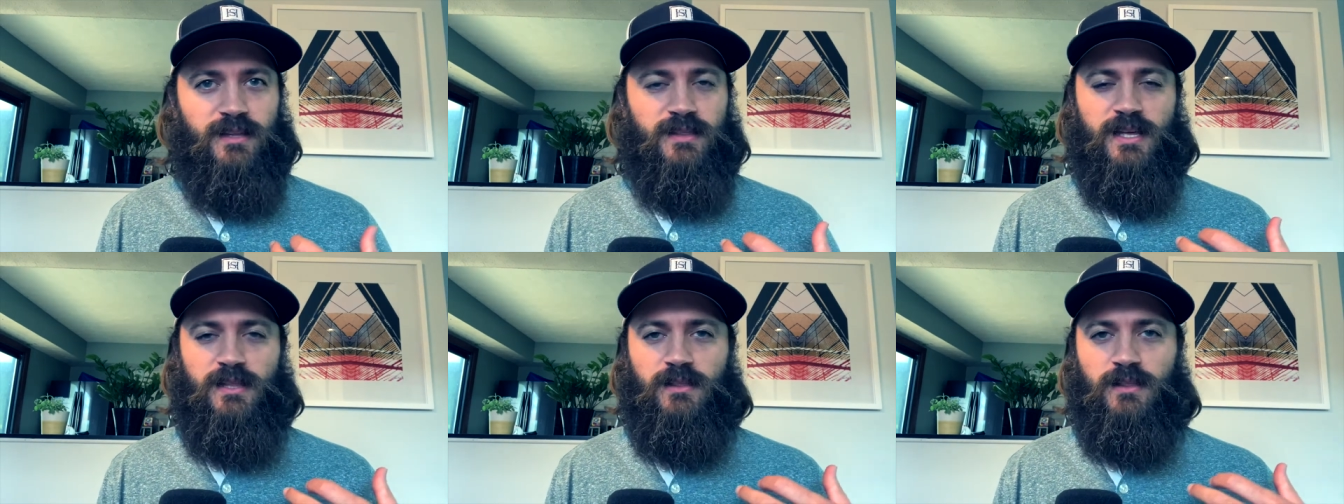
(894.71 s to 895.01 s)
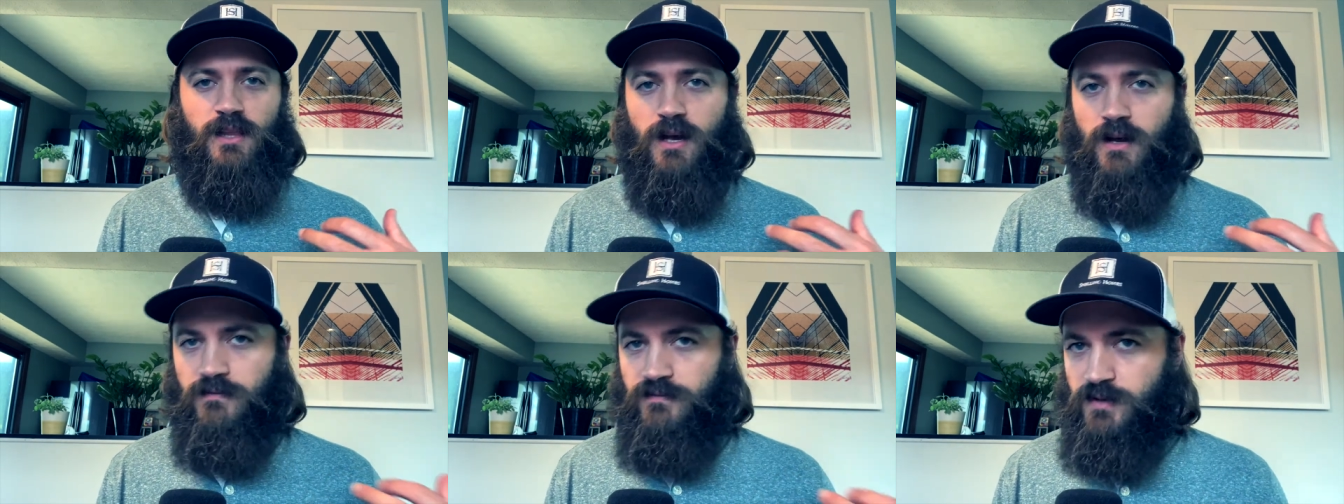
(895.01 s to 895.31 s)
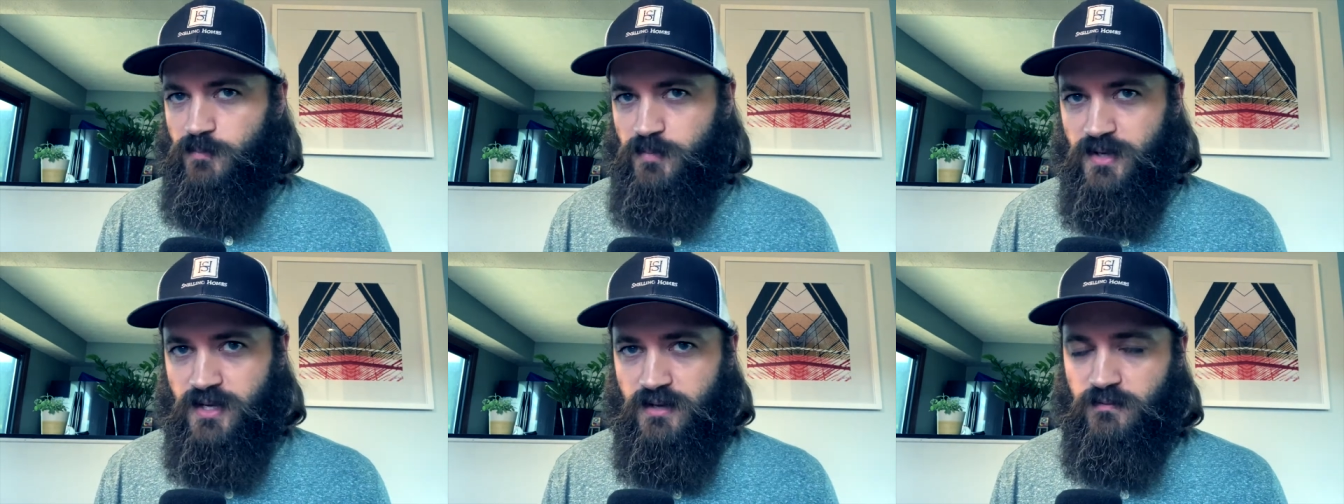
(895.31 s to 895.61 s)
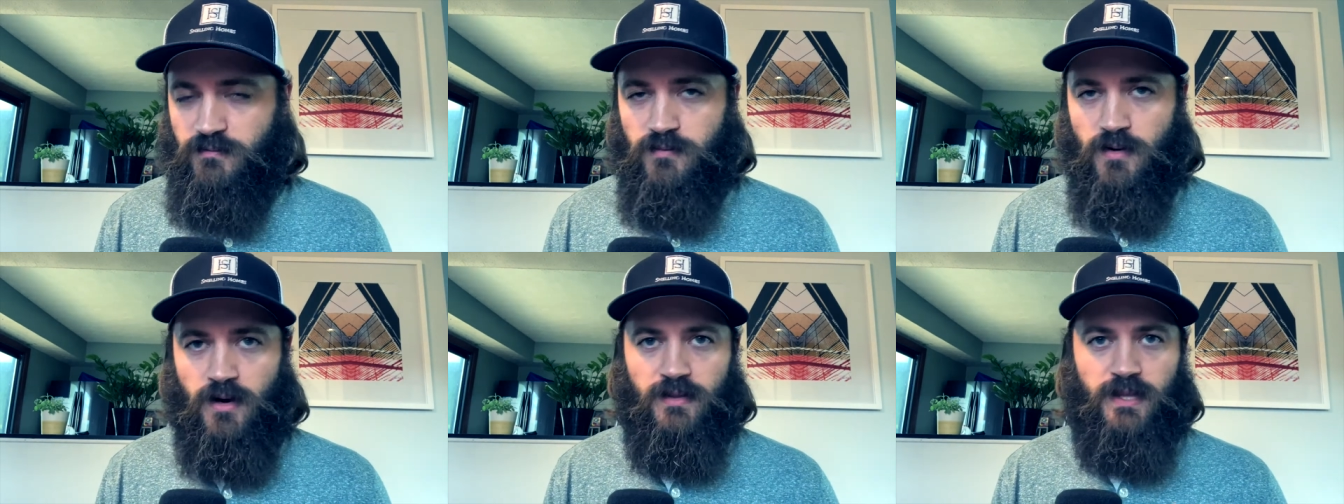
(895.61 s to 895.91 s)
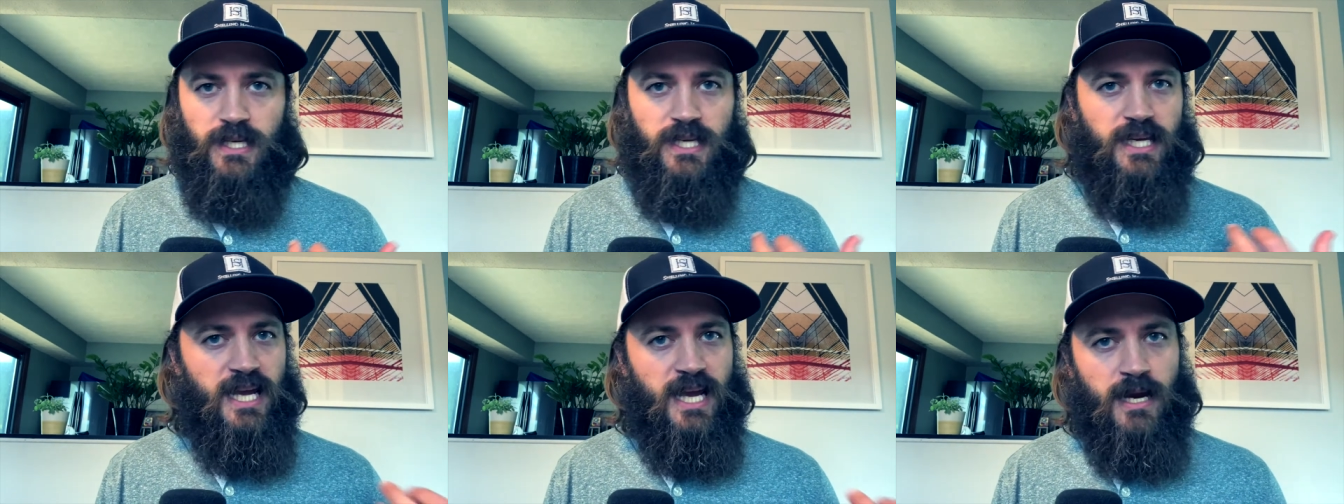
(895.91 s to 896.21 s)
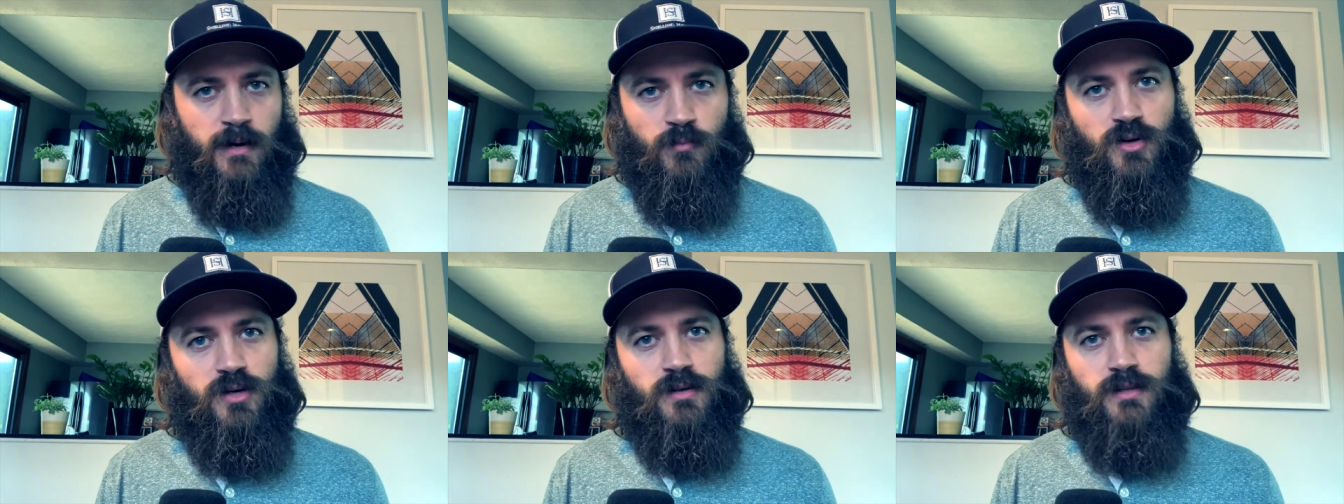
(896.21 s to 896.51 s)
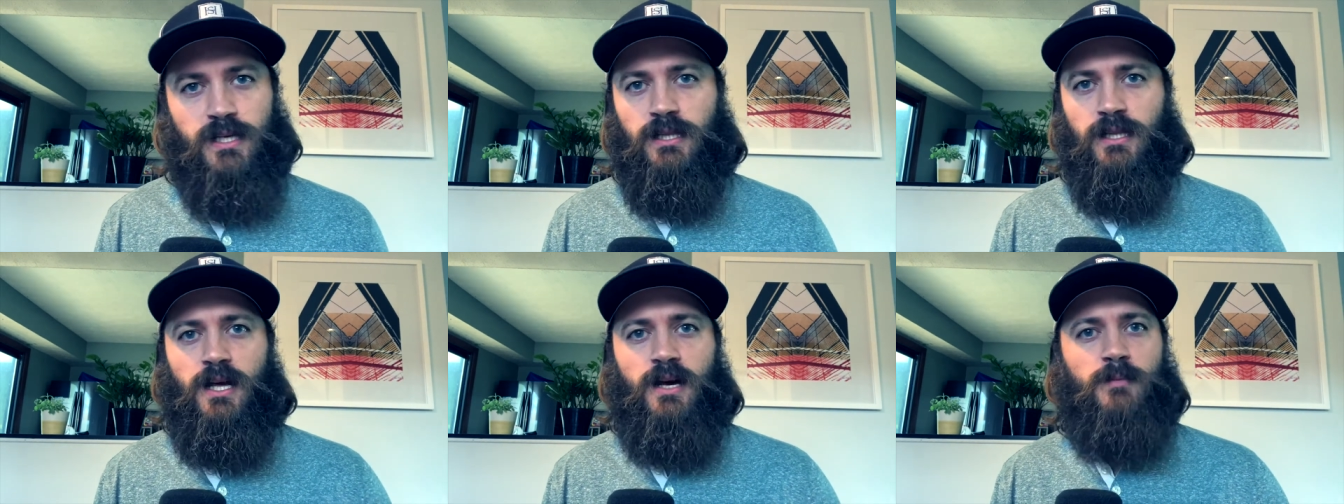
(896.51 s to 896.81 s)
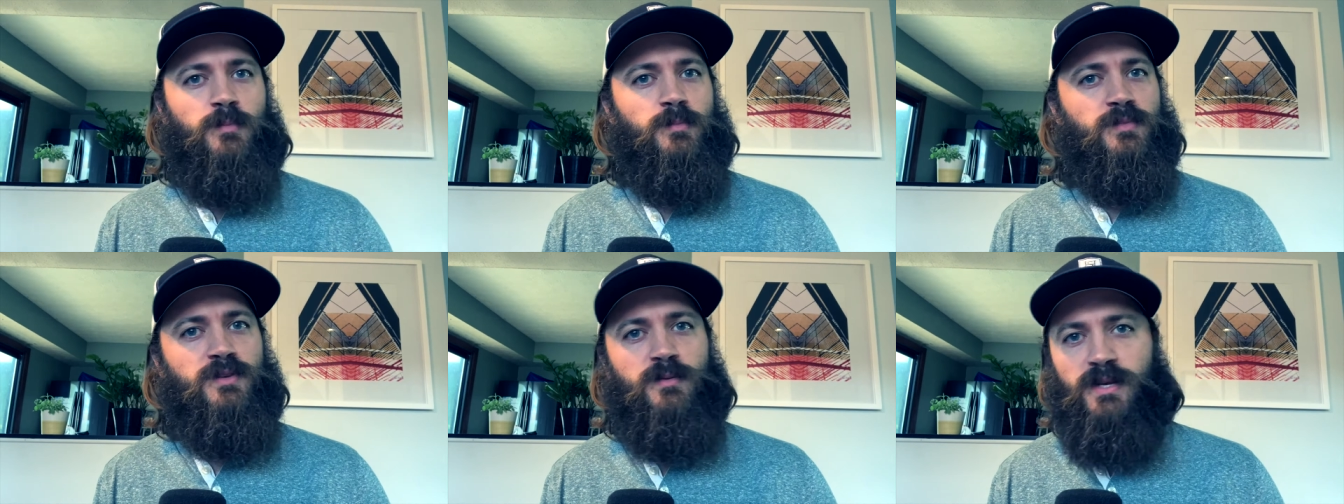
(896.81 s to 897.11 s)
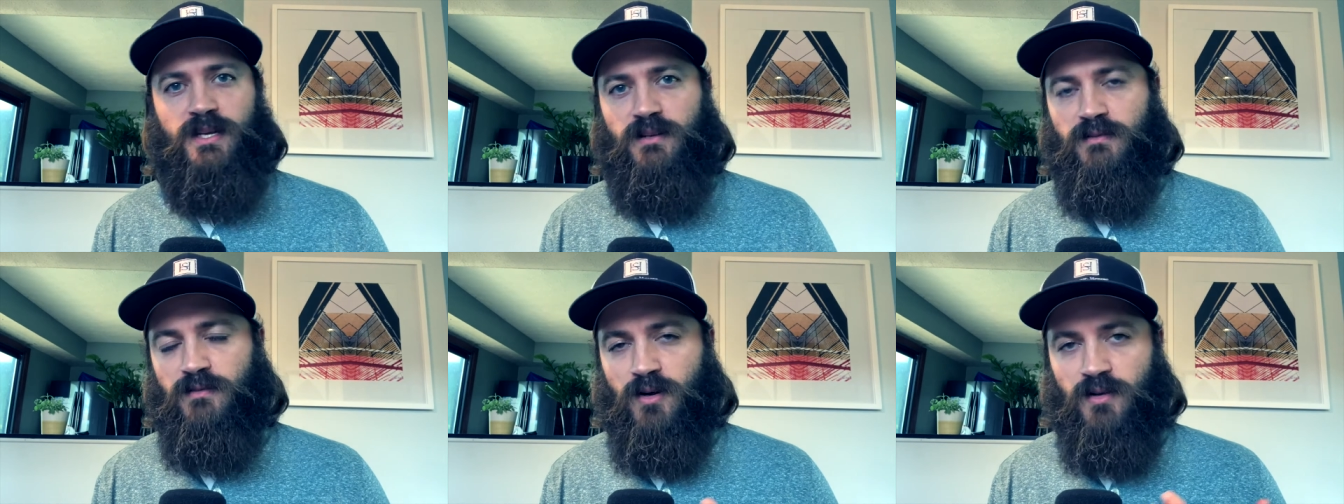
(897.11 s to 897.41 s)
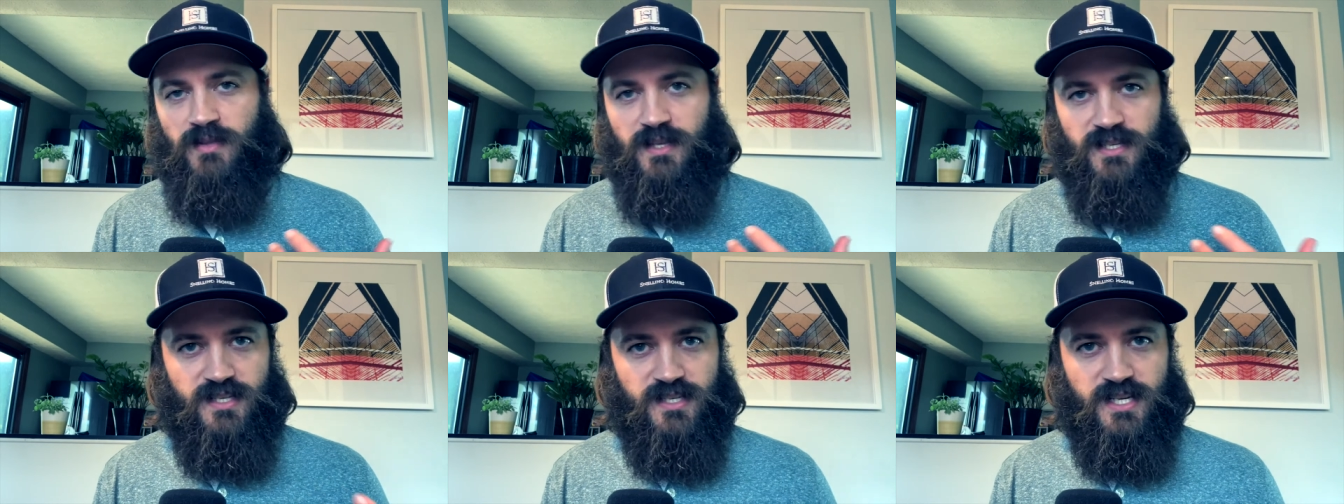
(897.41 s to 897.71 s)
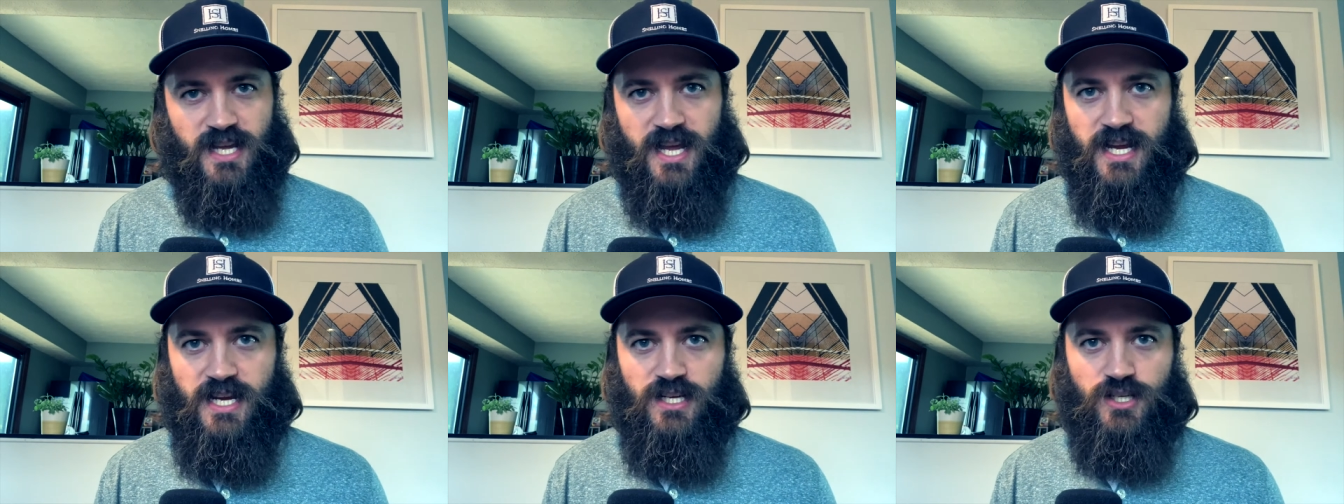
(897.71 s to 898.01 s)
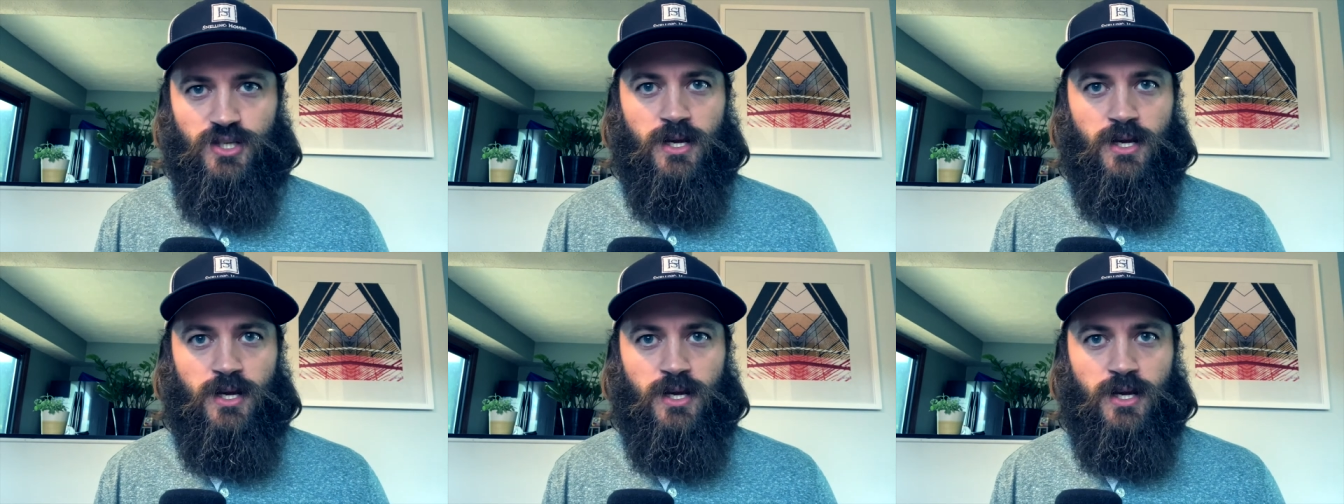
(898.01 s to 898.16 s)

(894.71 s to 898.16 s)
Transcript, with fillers: they love to be in front of the camera, they love to be in, on the stage,